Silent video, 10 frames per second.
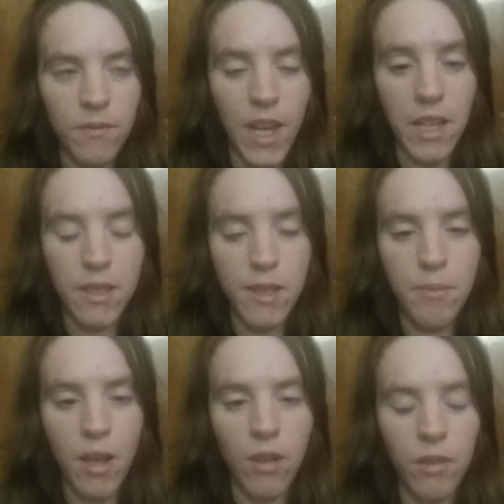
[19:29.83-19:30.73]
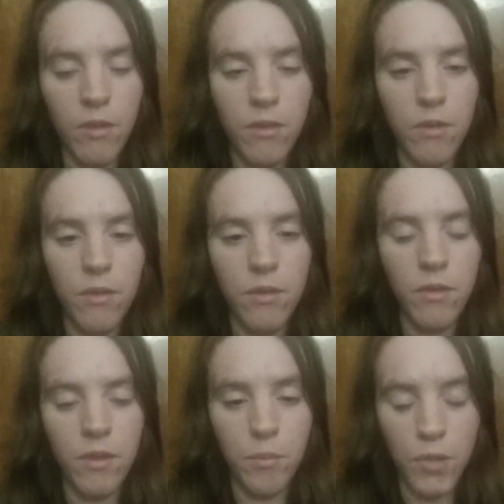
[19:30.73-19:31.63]
I could smell
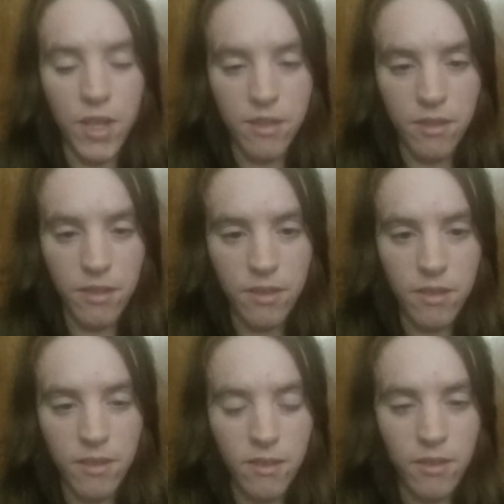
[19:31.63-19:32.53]
the presence